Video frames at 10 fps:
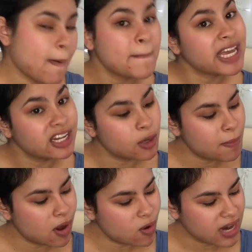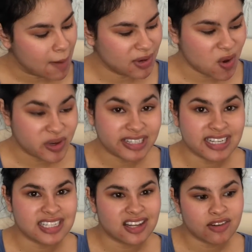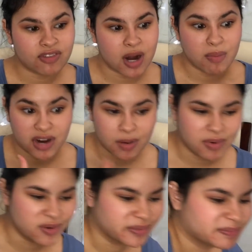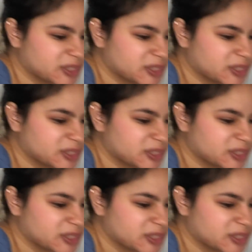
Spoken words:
I'm gonna be a little bold. I'm gonna go into this color for our brow bone.